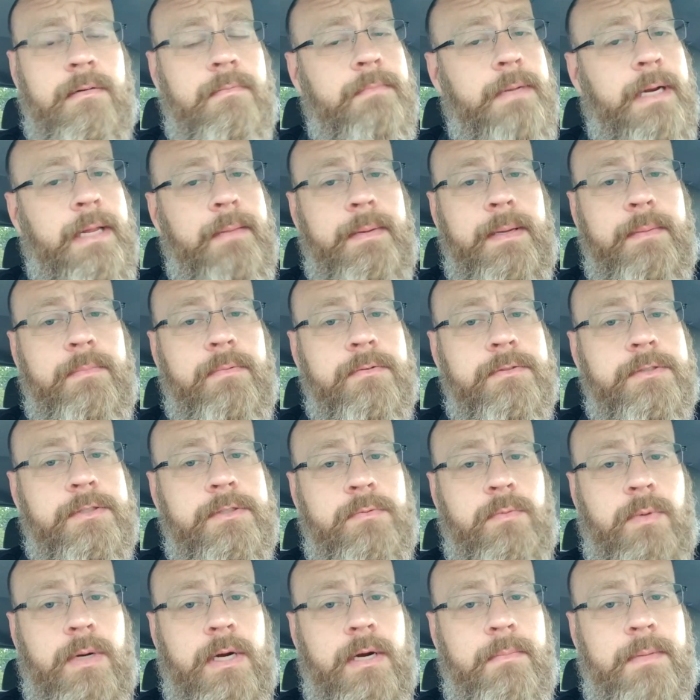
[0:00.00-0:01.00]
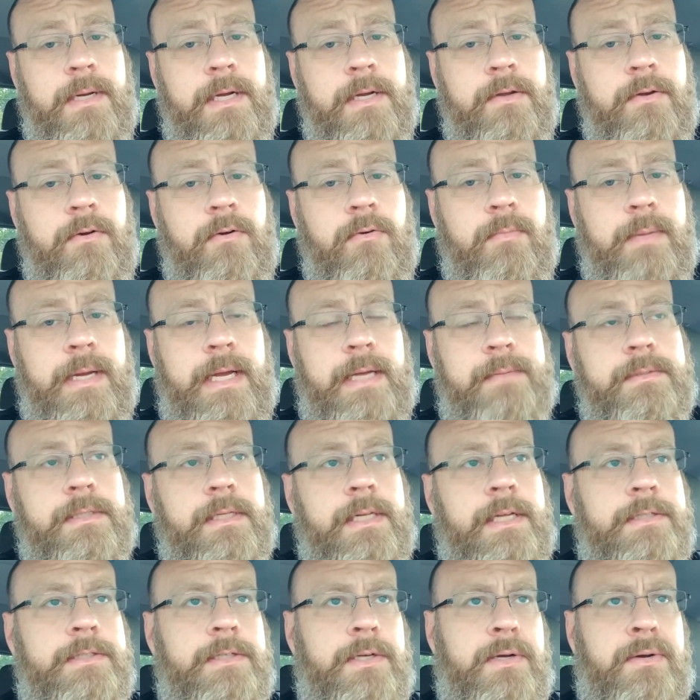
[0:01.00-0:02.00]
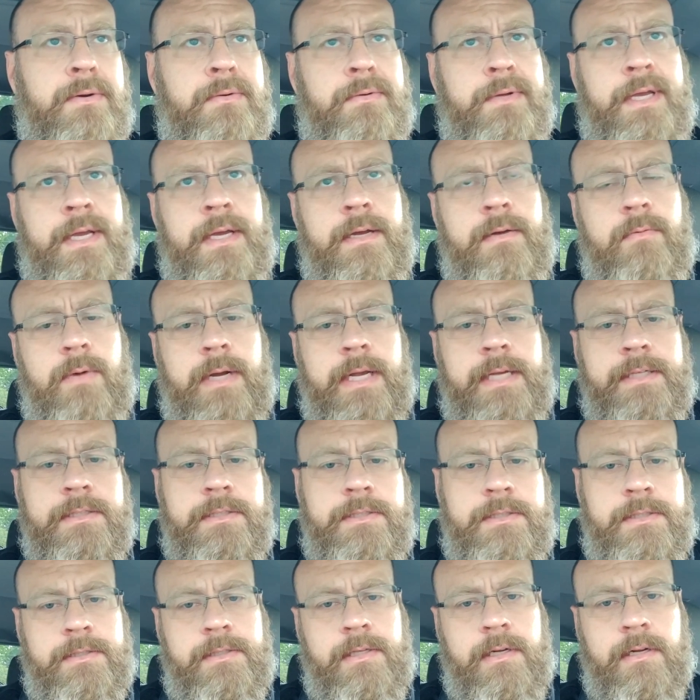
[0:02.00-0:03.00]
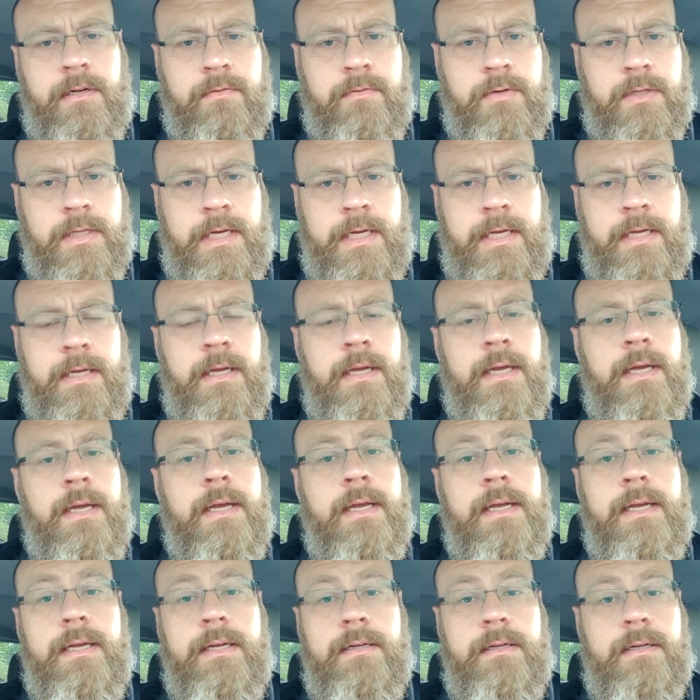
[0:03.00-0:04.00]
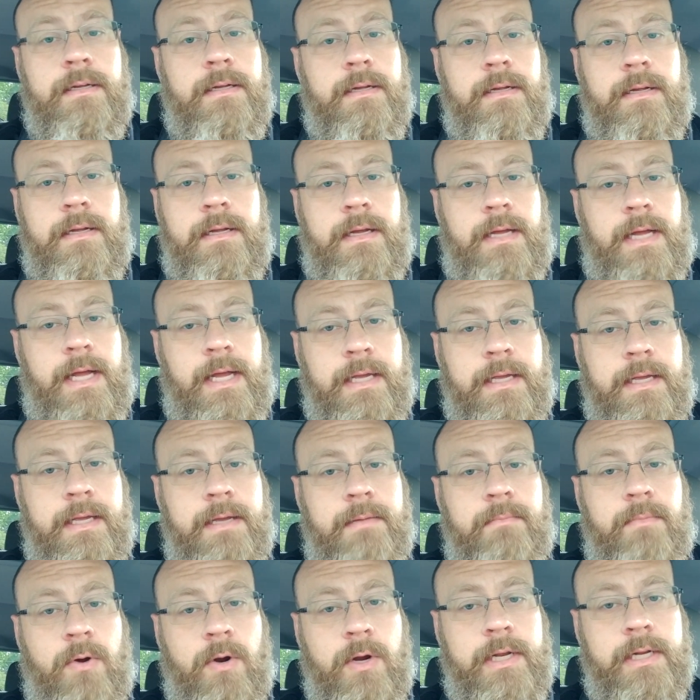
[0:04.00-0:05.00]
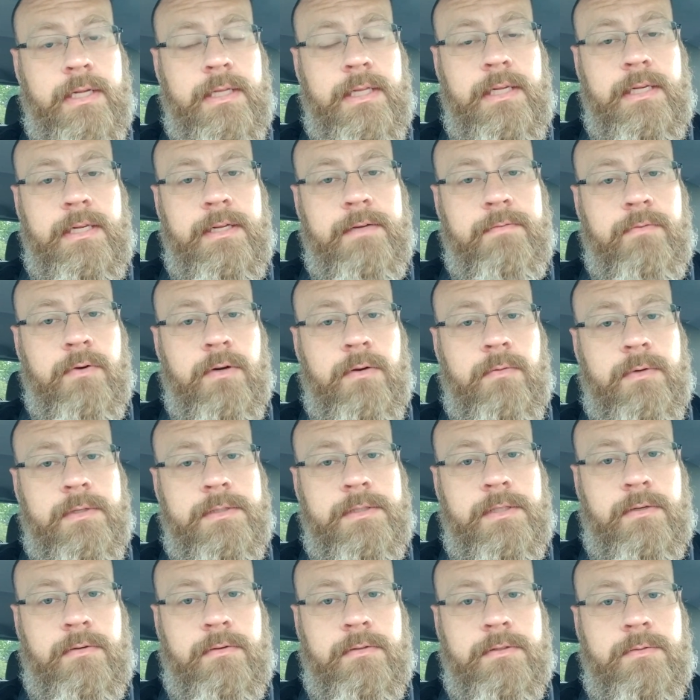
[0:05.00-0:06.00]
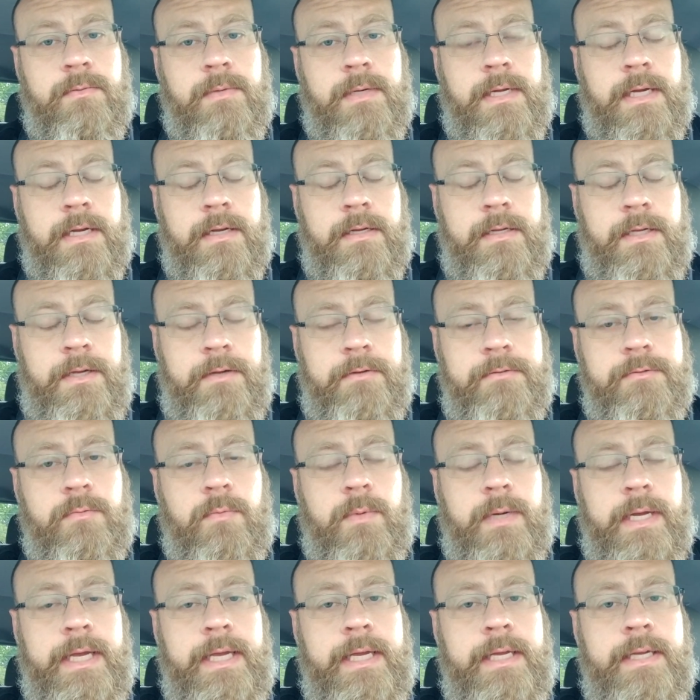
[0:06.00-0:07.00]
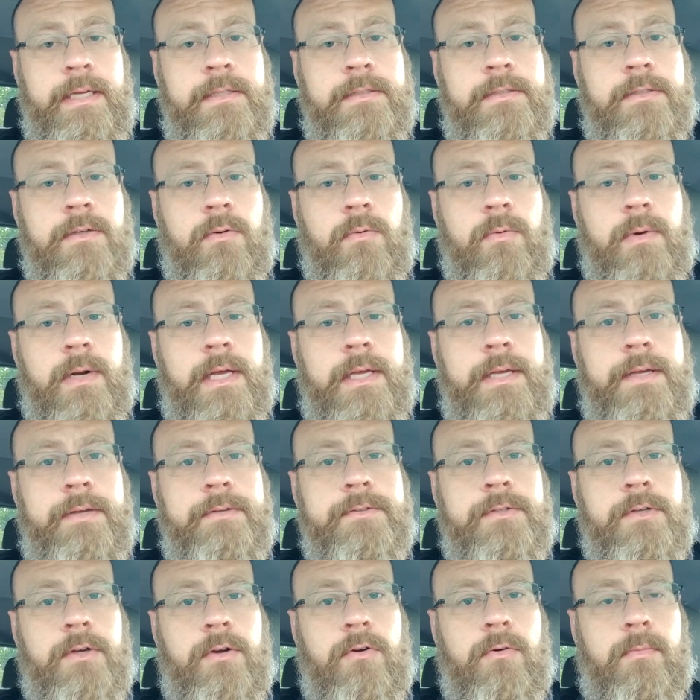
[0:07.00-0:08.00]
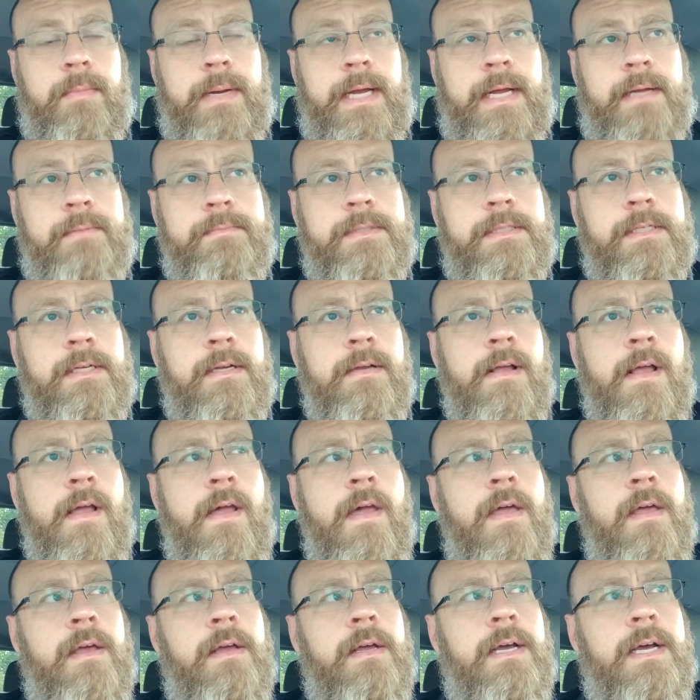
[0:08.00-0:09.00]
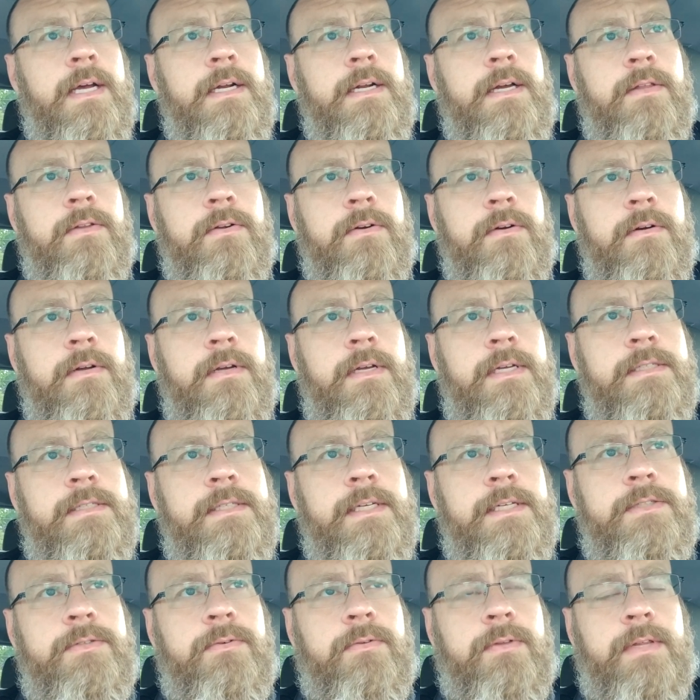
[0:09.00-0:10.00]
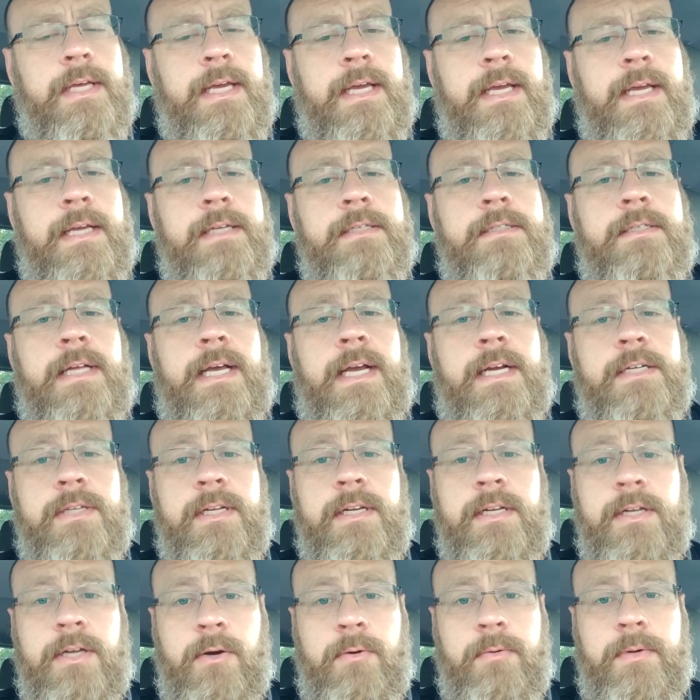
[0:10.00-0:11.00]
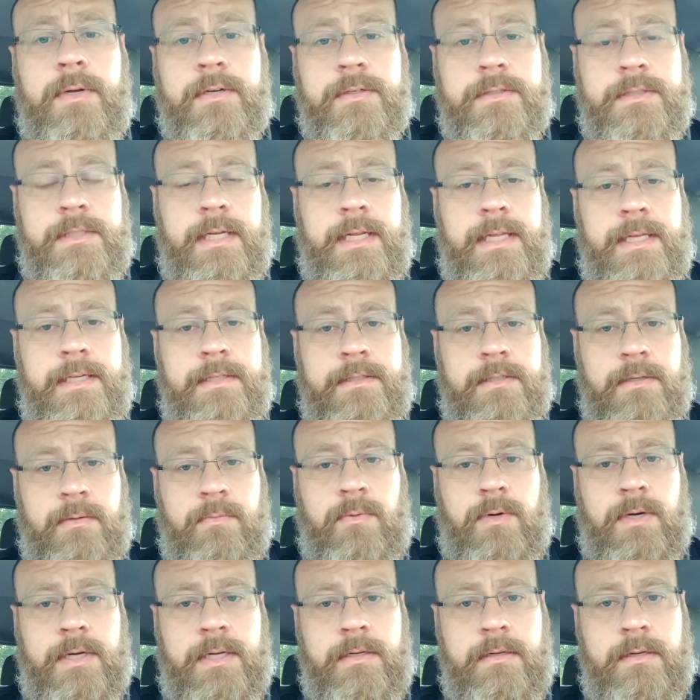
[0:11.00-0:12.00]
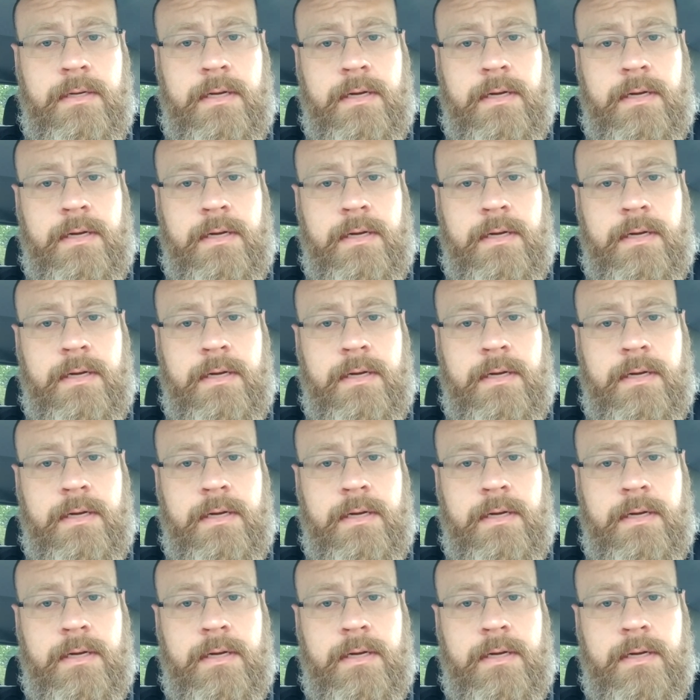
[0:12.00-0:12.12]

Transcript: Many people swear by Google Maps and they say, oh yeah, Waze is just an overlay. I get markedly different results when I use Waze or when I use Google Maps. Another essential thing is to actually know your city somewhat.